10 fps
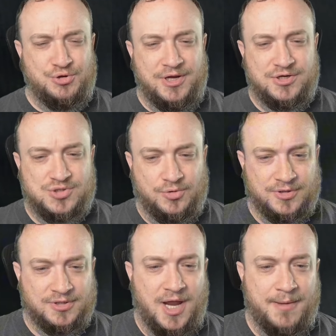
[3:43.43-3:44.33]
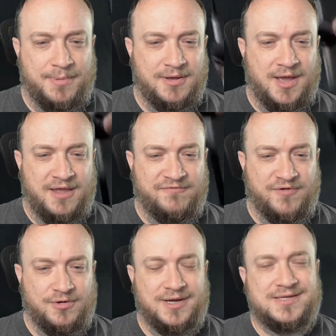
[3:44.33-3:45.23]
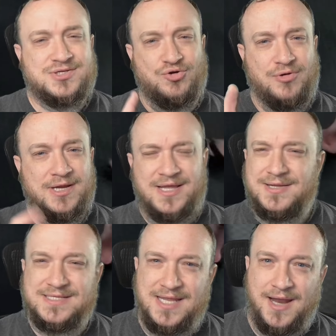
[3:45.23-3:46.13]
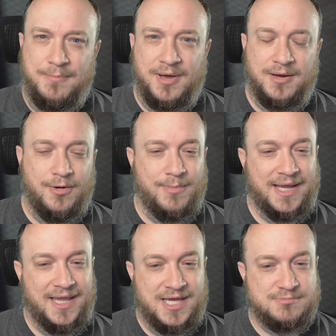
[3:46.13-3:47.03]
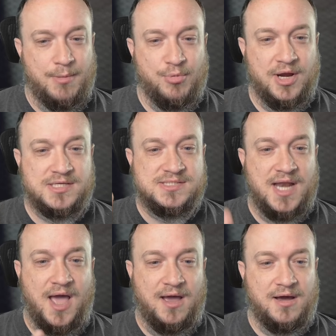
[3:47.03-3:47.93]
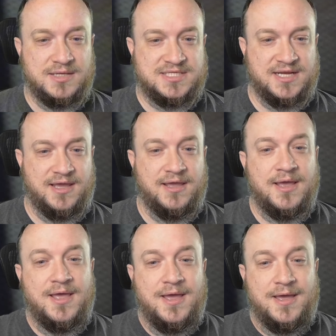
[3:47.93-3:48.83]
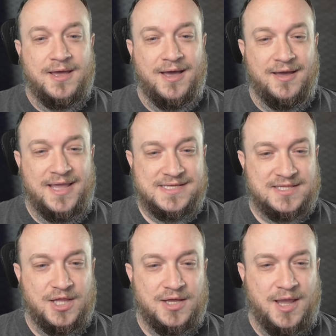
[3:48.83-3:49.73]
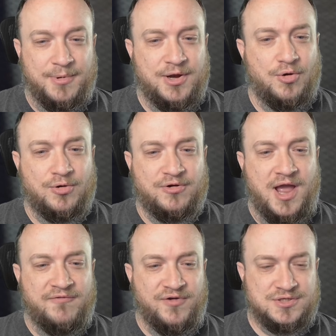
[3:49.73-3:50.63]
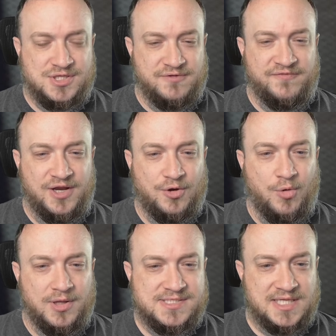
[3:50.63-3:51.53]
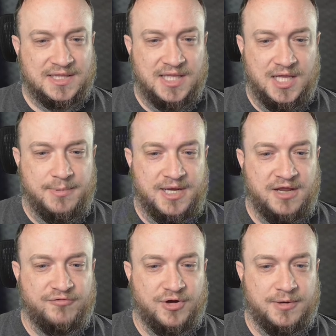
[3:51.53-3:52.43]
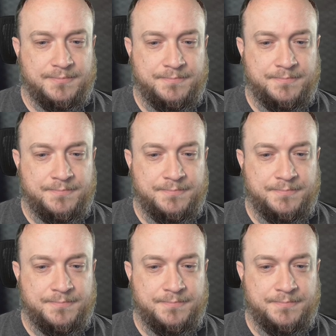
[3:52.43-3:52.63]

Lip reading: years older iPhone, and it's crazy. I said iPod. Oh my gosh, my brain is not on today. He has a couple year older iPhone, so the video quality is a little bit different.